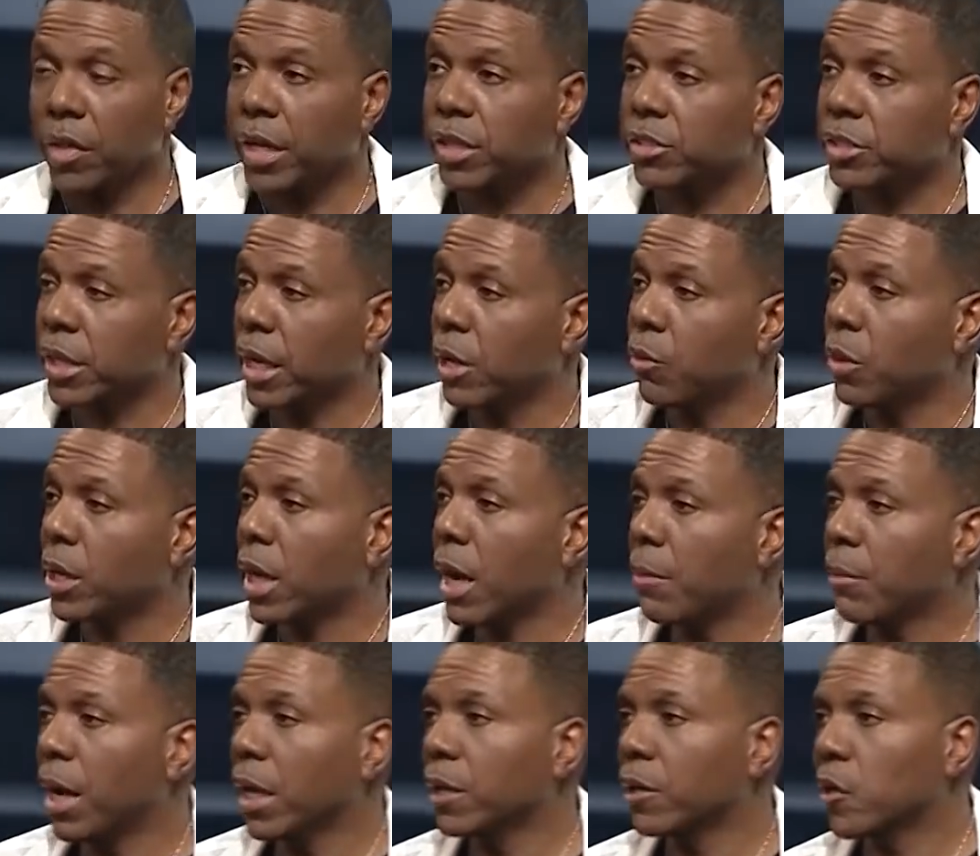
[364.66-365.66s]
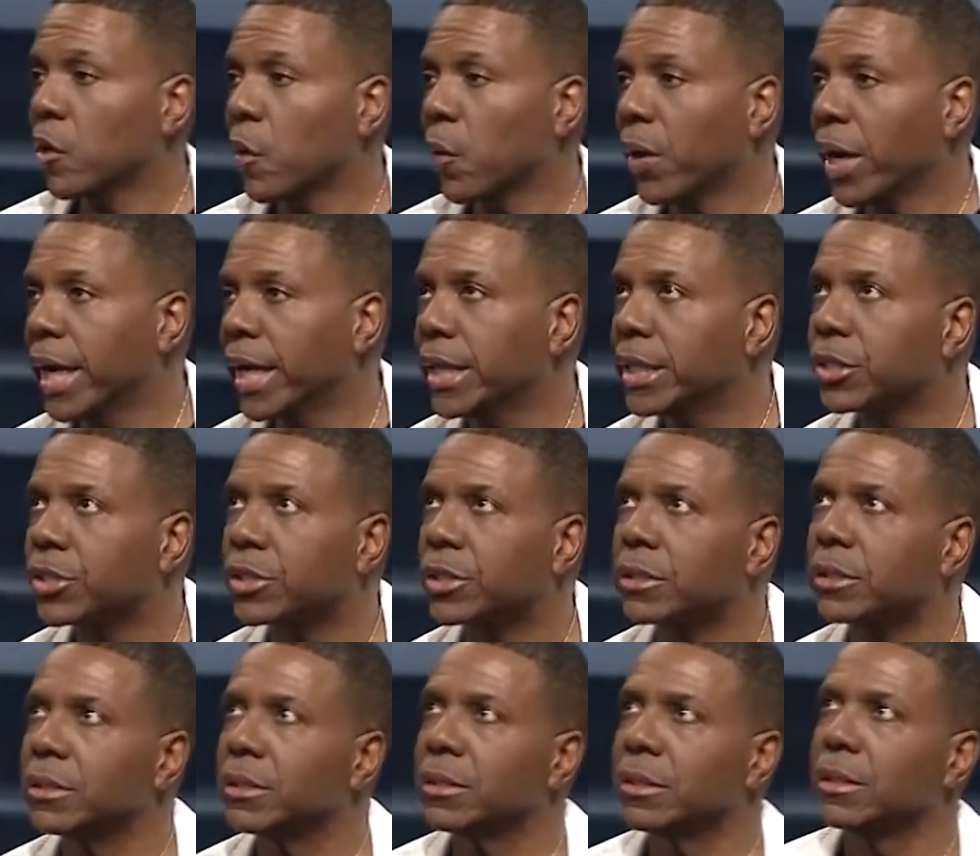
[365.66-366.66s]
they say, well, I'm under
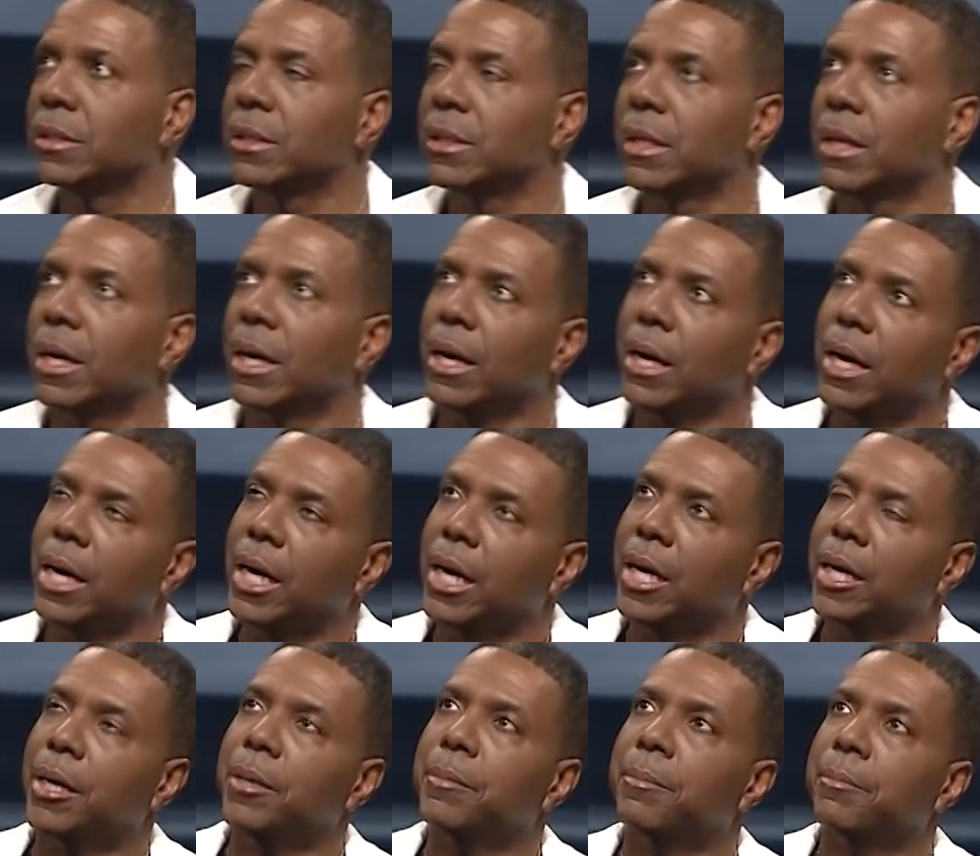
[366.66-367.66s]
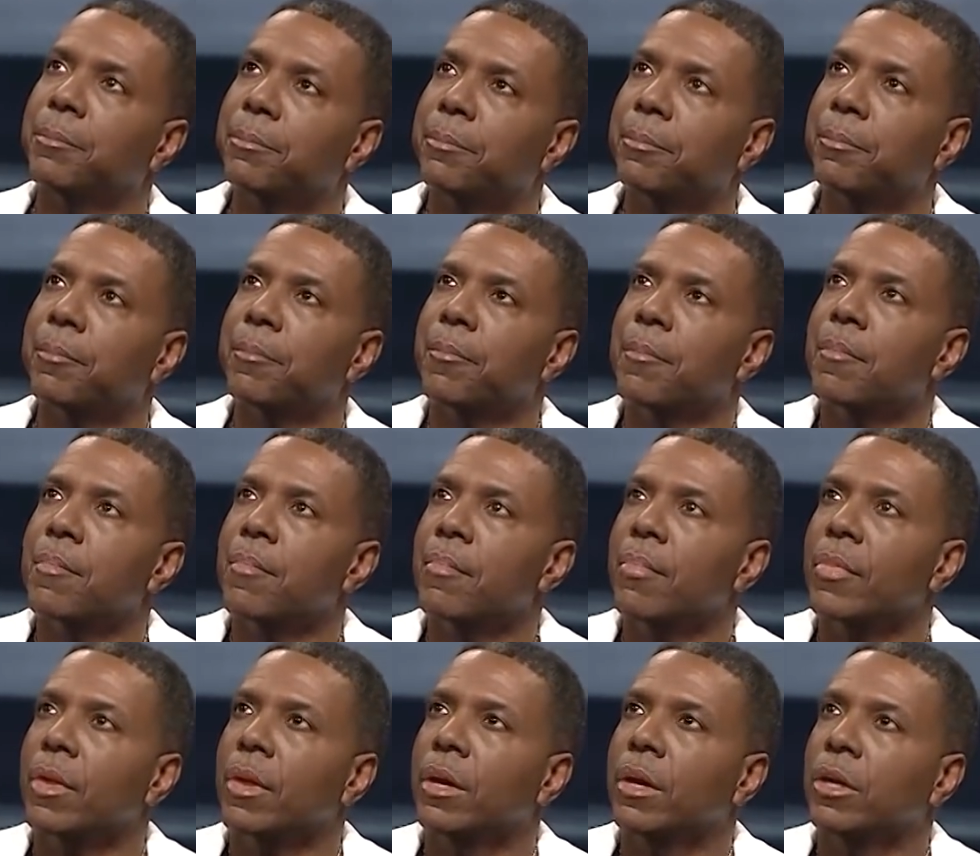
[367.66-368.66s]
grace, you know,
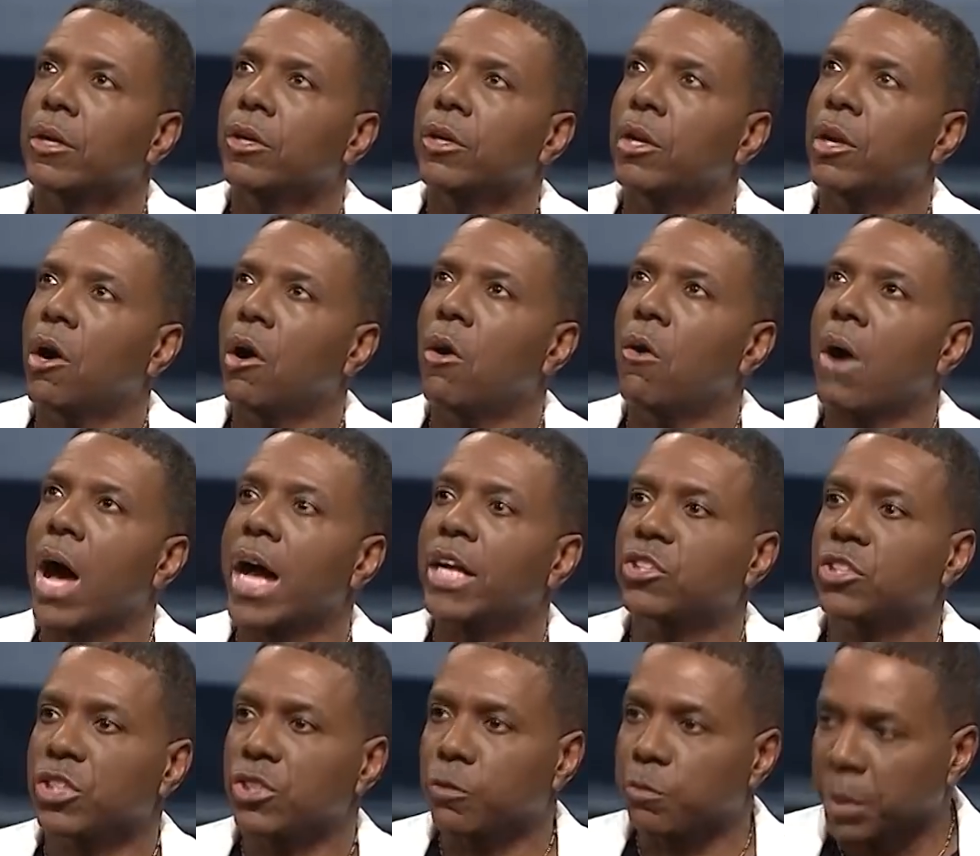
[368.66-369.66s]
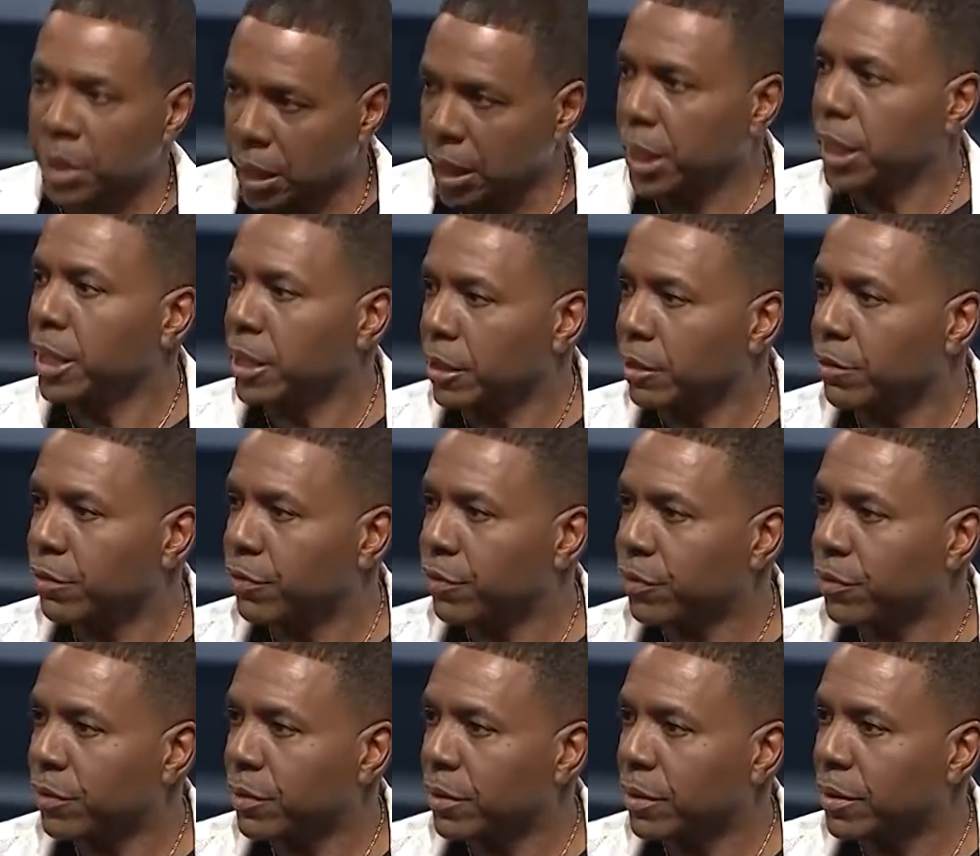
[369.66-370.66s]
I just believe.
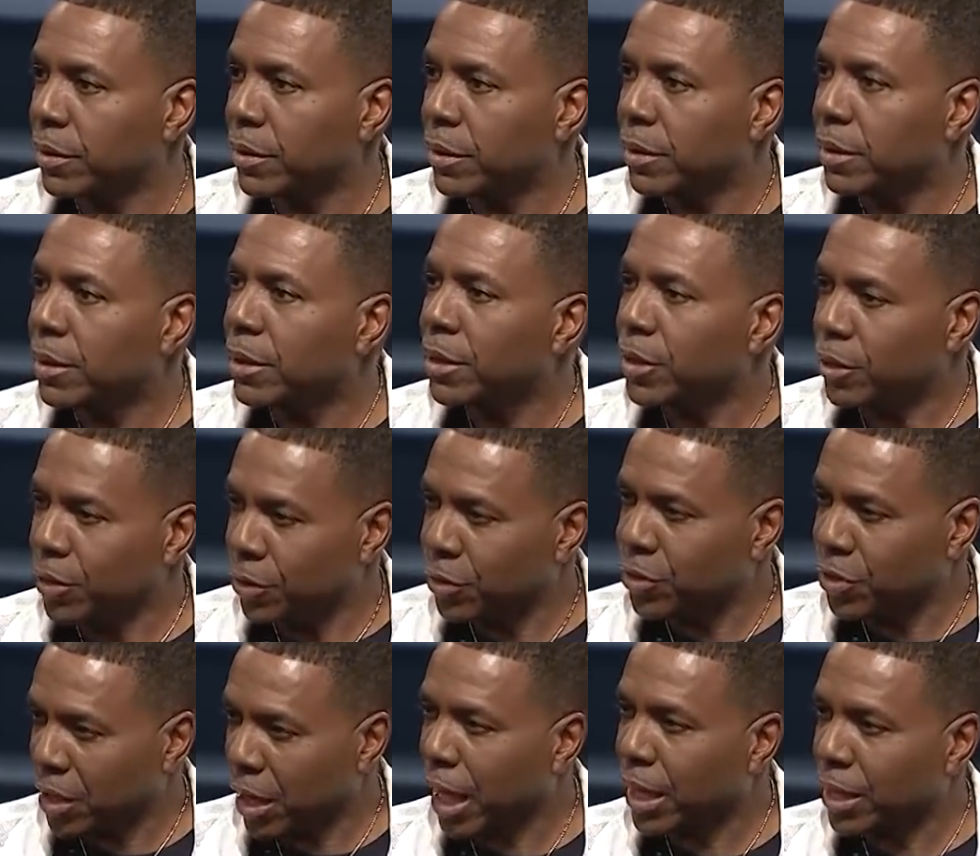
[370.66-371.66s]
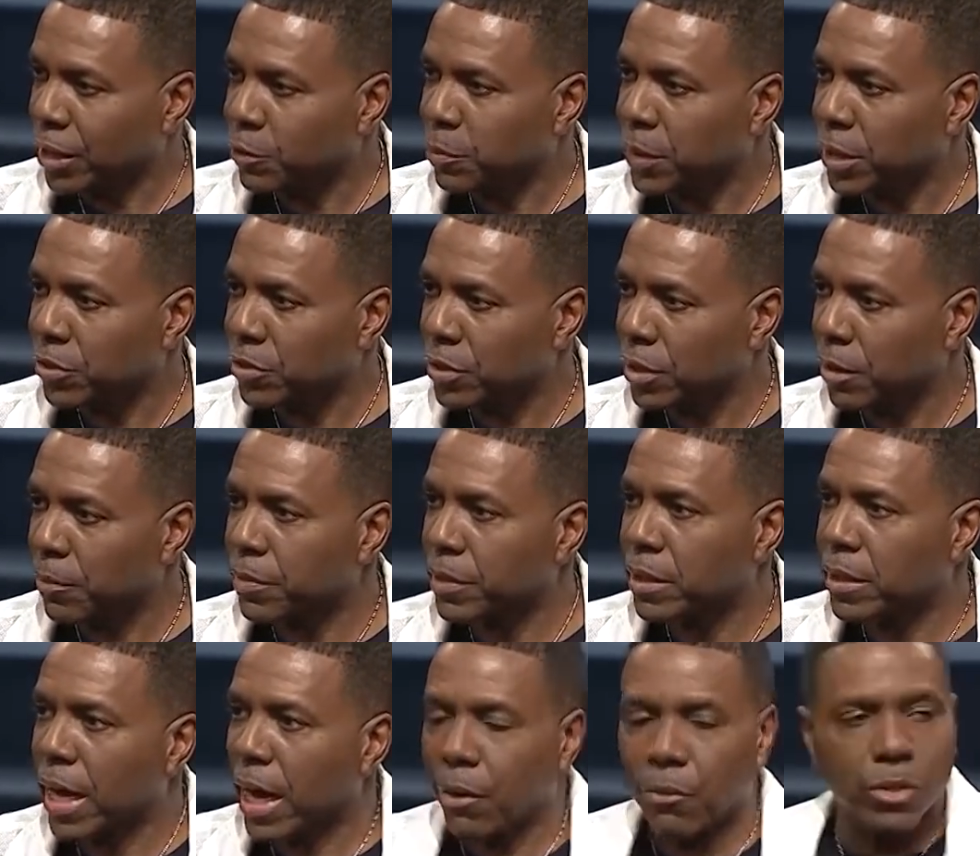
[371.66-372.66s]
You see how that's mixed
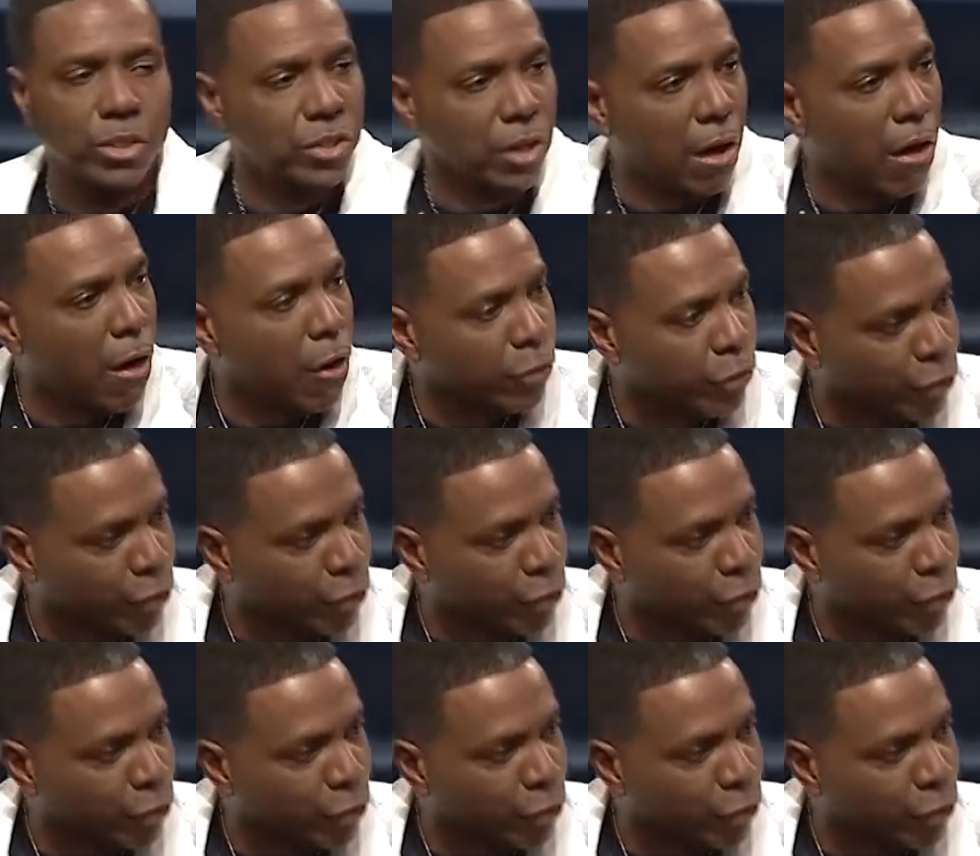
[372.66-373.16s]
up? That was all